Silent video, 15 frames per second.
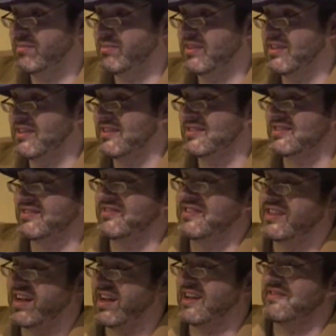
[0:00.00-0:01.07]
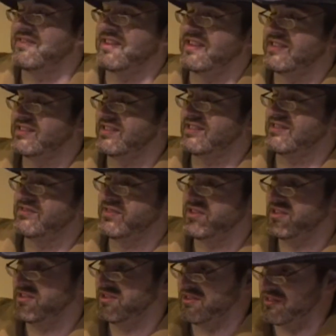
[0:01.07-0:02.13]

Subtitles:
because of the advent of Earl